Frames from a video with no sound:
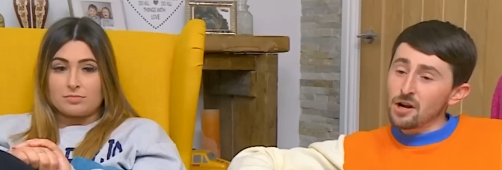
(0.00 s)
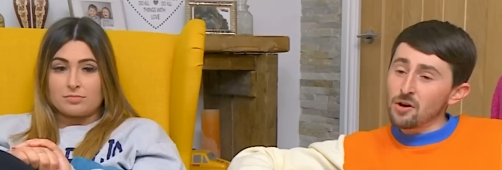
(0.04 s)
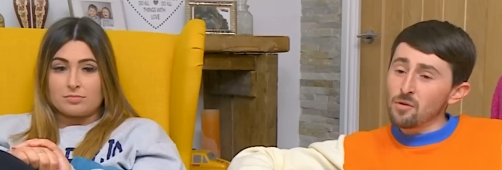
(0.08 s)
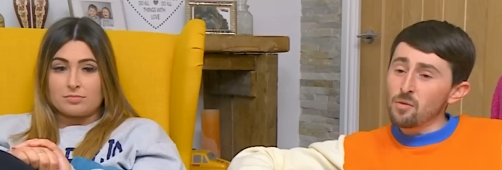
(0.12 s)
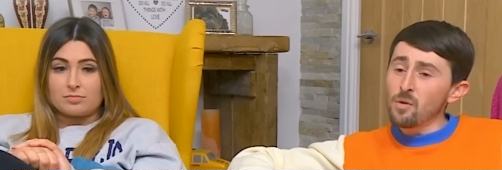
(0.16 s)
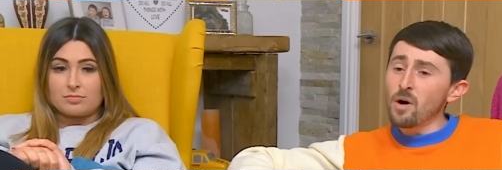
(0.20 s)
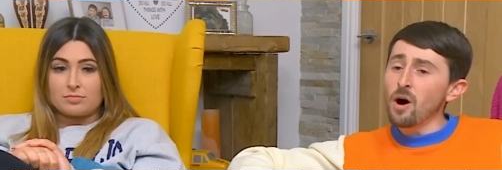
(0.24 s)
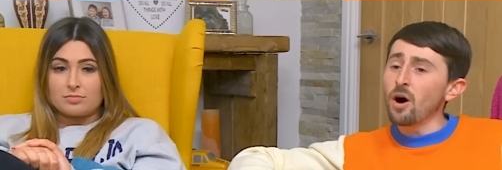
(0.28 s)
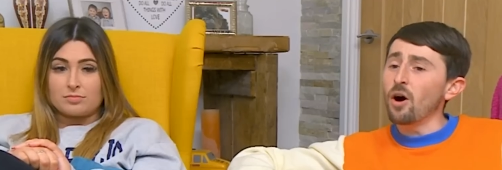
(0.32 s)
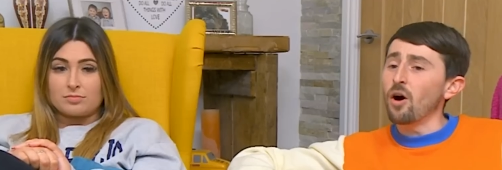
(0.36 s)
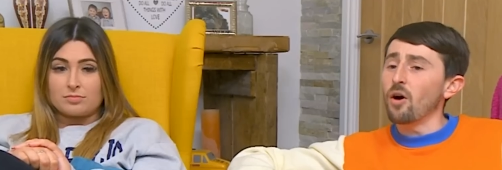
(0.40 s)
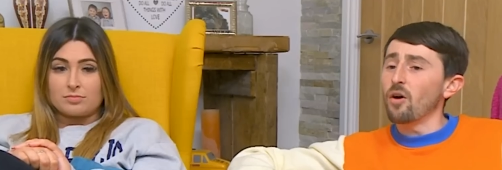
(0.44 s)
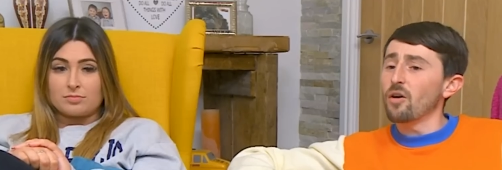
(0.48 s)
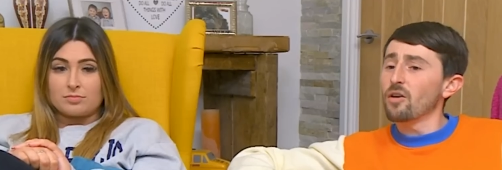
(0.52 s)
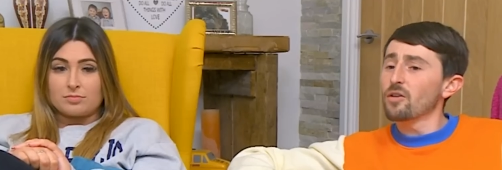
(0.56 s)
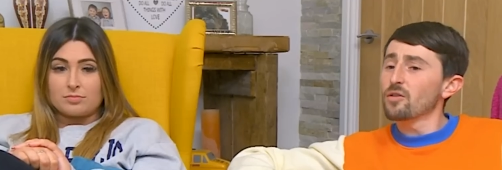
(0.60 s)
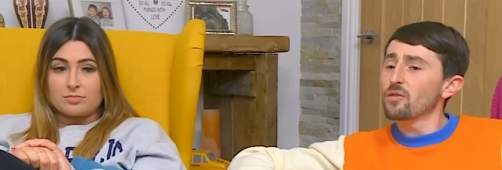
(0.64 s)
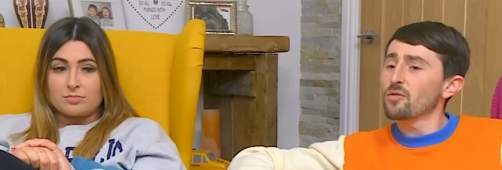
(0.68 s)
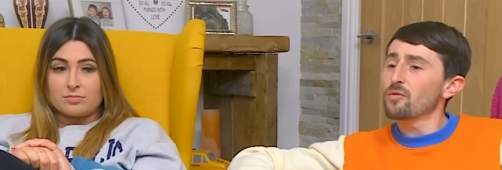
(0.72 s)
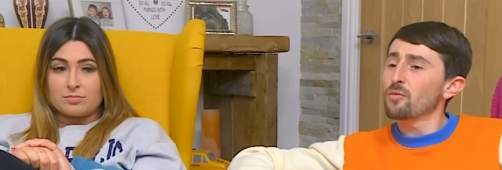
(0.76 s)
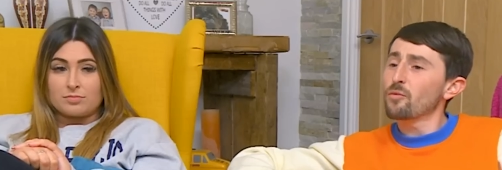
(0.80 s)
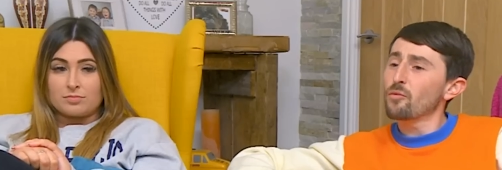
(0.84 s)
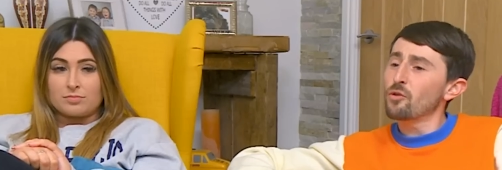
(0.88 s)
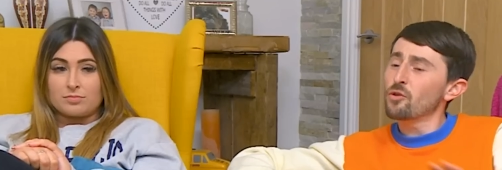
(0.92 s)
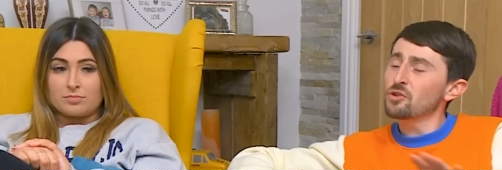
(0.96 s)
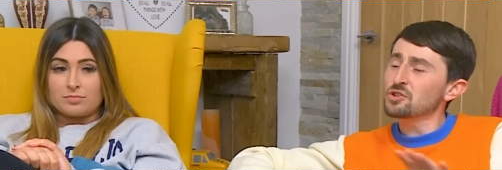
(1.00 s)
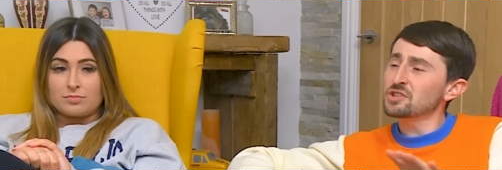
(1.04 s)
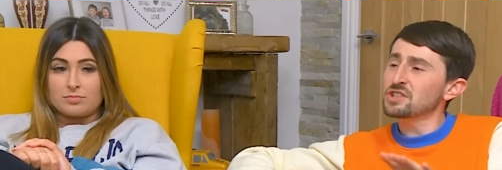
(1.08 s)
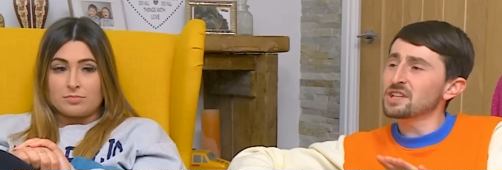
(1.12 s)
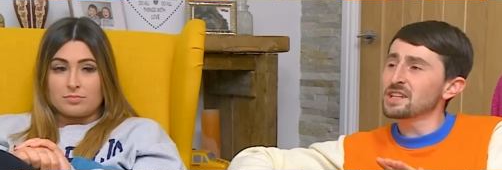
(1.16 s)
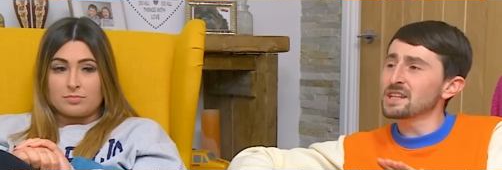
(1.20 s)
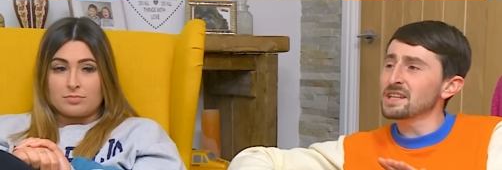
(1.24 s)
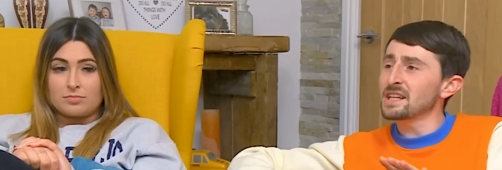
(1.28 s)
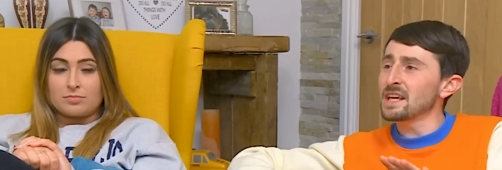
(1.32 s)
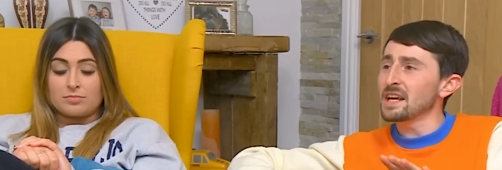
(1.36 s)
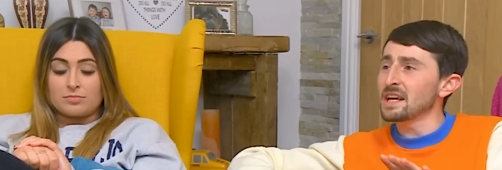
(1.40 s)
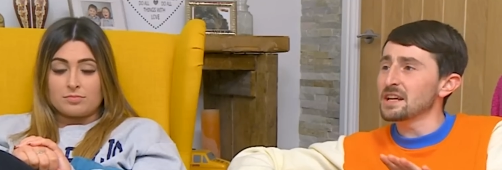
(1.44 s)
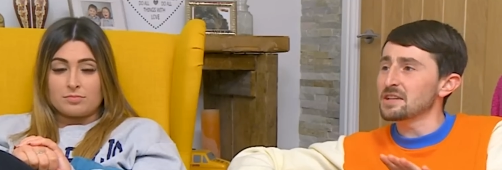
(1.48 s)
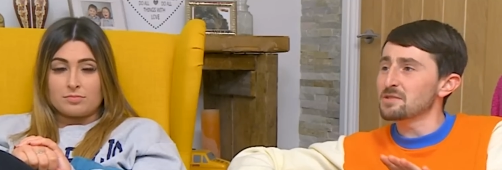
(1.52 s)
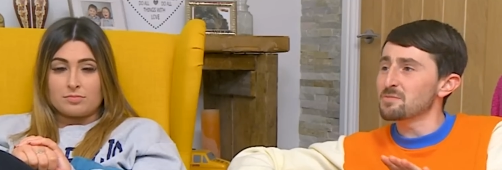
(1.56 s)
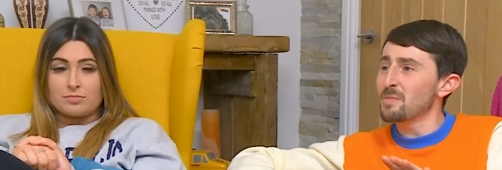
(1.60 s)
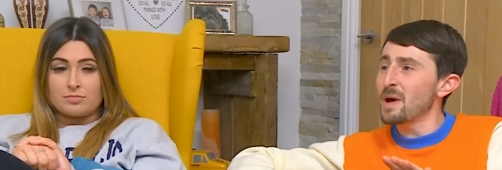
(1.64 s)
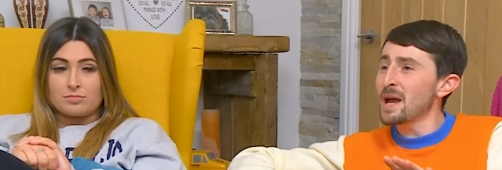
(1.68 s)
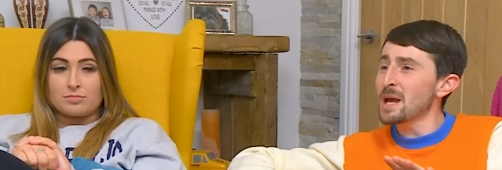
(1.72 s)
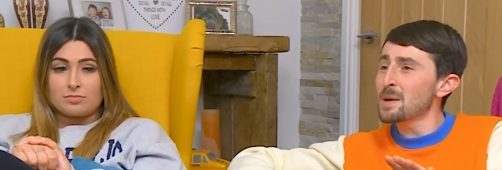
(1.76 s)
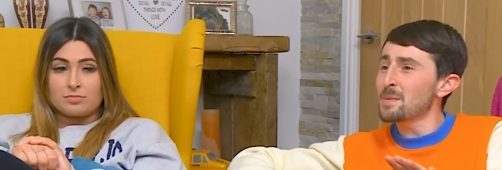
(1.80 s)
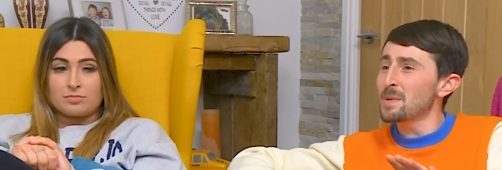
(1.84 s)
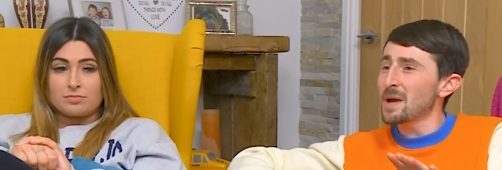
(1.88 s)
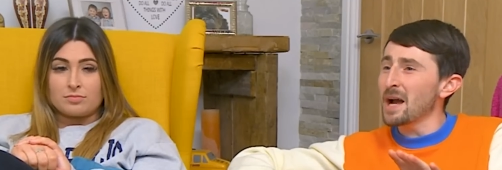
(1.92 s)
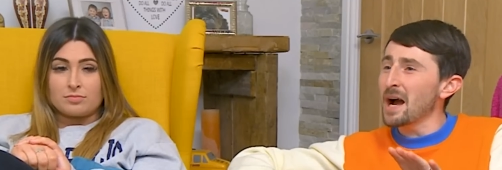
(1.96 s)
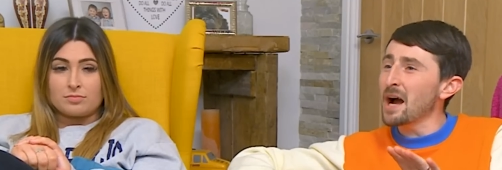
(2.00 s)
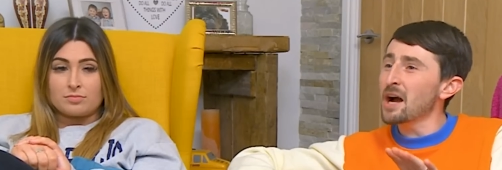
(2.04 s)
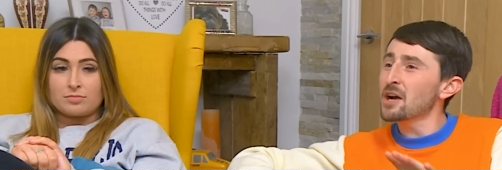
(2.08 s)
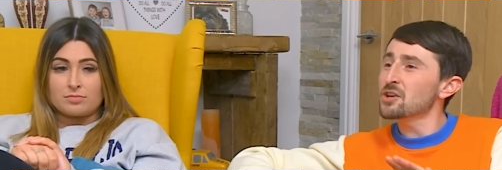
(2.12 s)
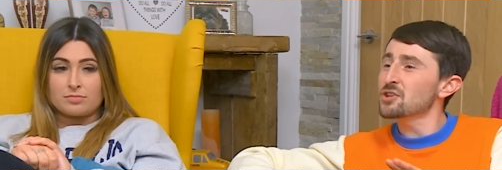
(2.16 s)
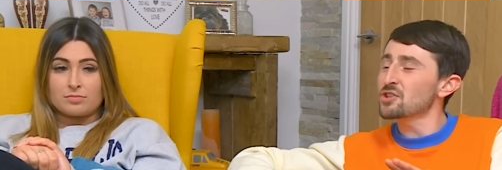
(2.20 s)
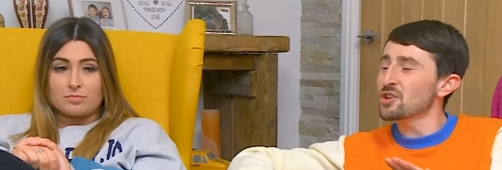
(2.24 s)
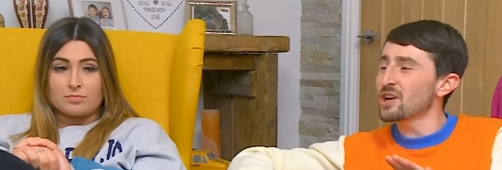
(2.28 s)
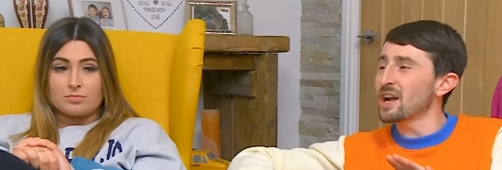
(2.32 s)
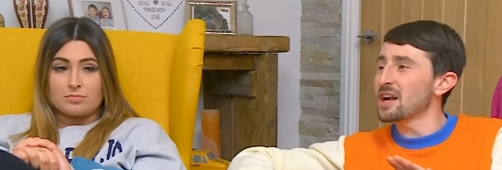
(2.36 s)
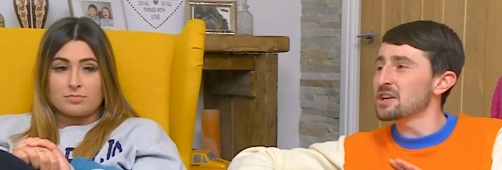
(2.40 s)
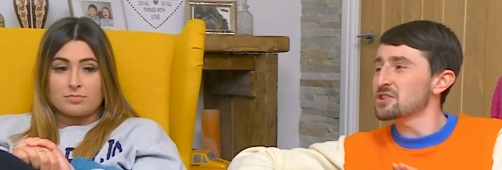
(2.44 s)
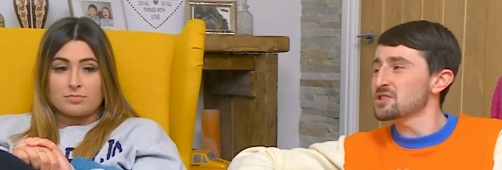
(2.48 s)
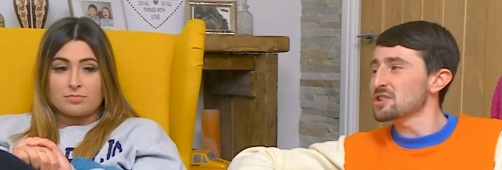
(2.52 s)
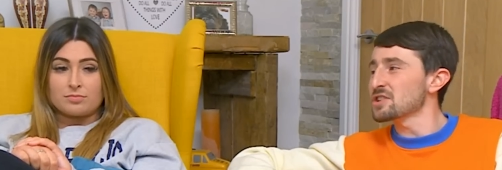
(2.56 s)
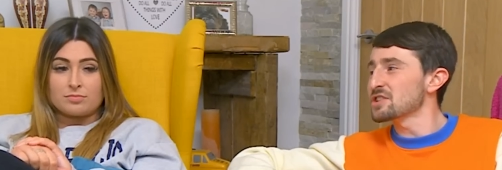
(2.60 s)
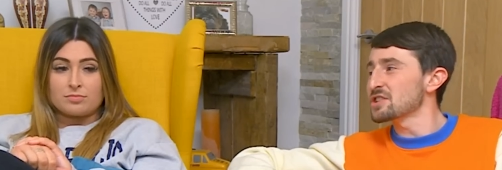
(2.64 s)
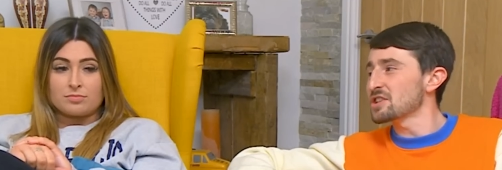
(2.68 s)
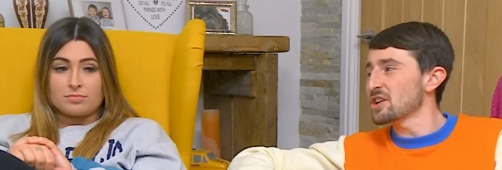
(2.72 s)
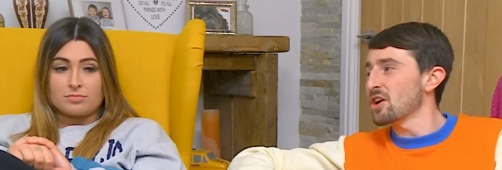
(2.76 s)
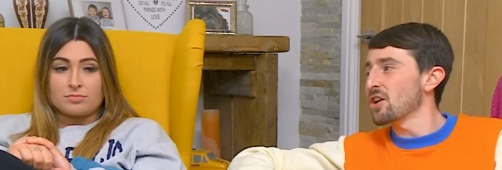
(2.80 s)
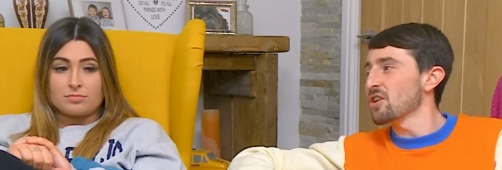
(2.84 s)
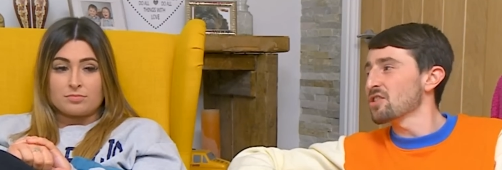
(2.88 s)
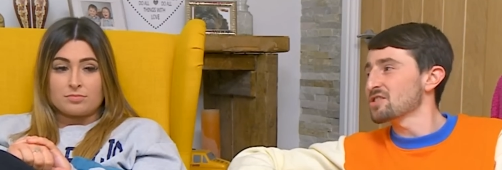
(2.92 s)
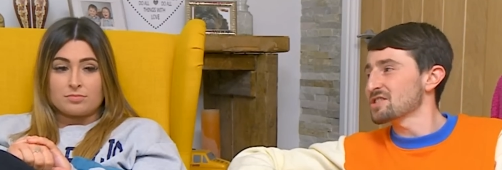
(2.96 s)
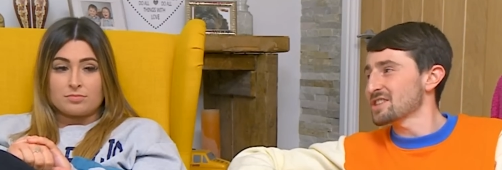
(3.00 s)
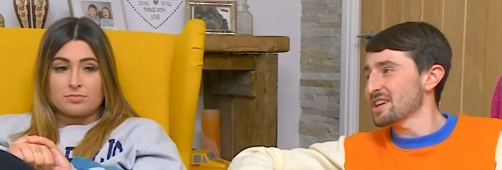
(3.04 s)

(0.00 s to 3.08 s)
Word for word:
Speaker 1: know what? Watching this, maybe I should actually start